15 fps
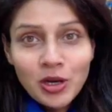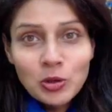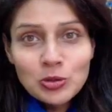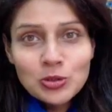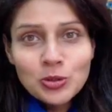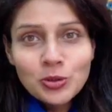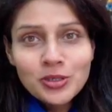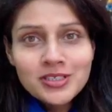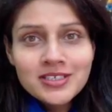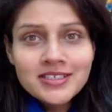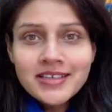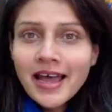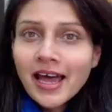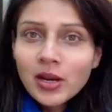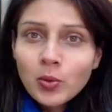Hello
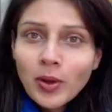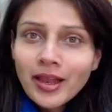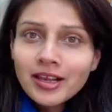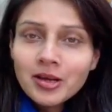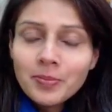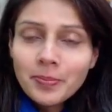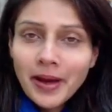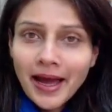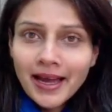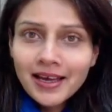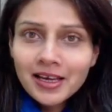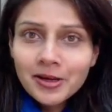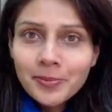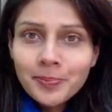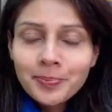students and welcome
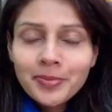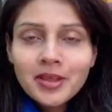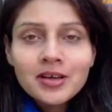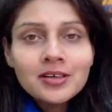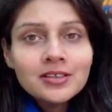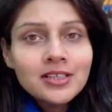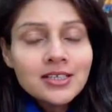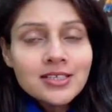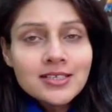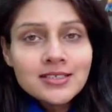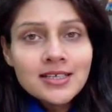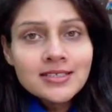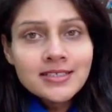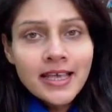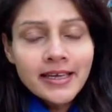back. This is
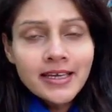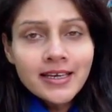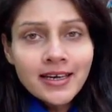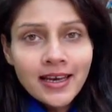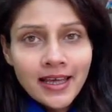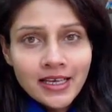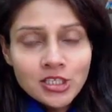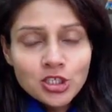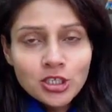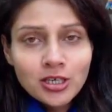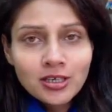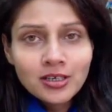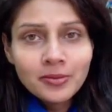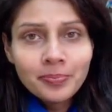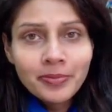the second
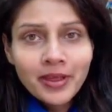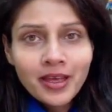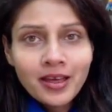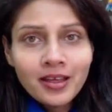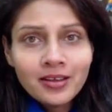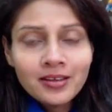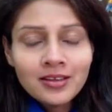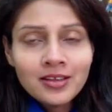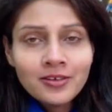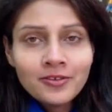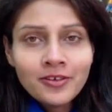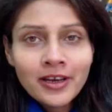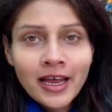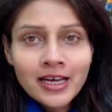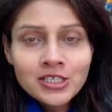lecture in the
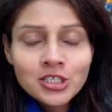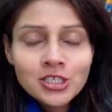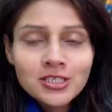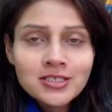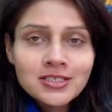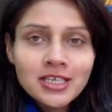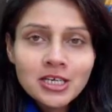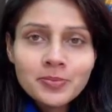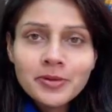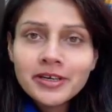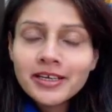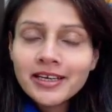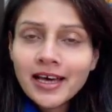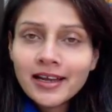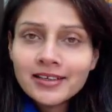financial
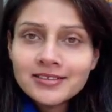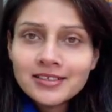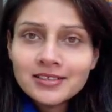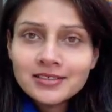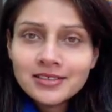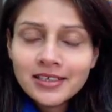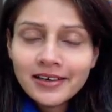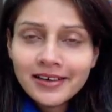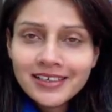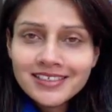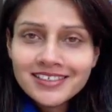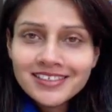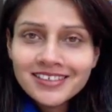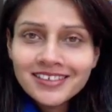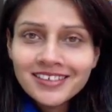statement analysis
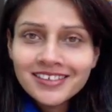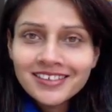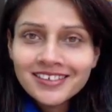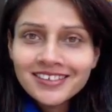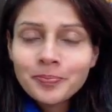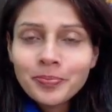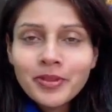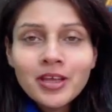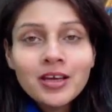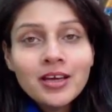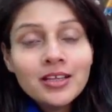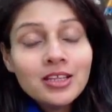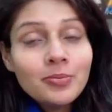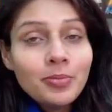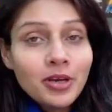series.
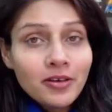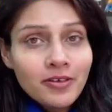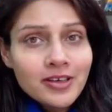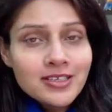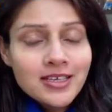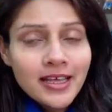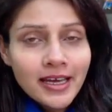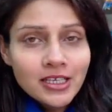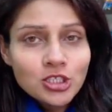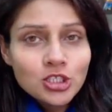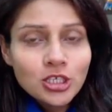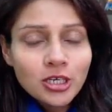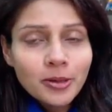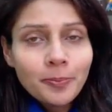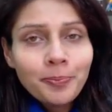In the previous
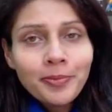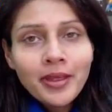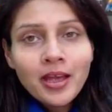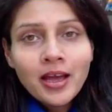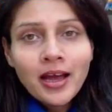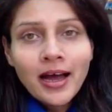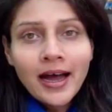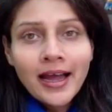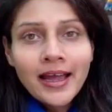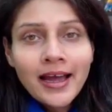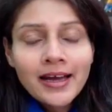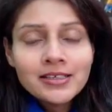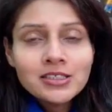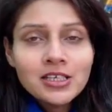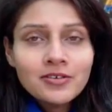lecture, I
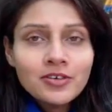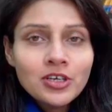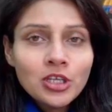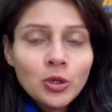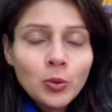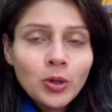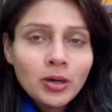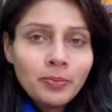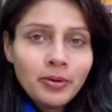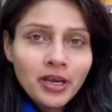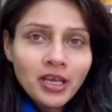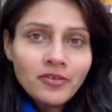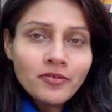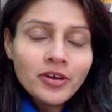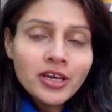had given you a
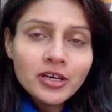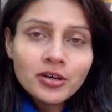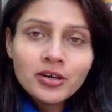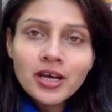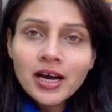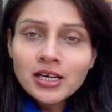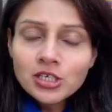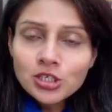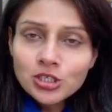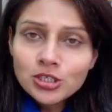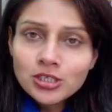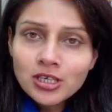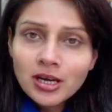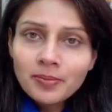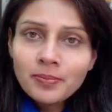brief
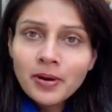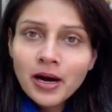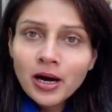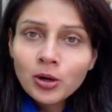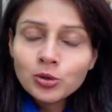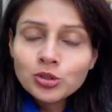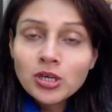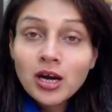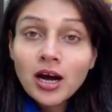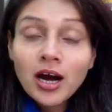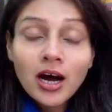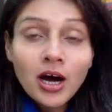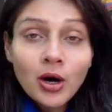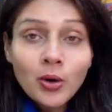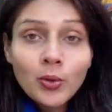introduction about
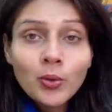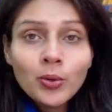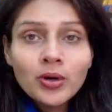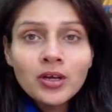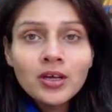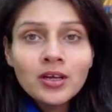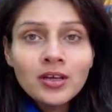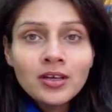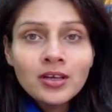how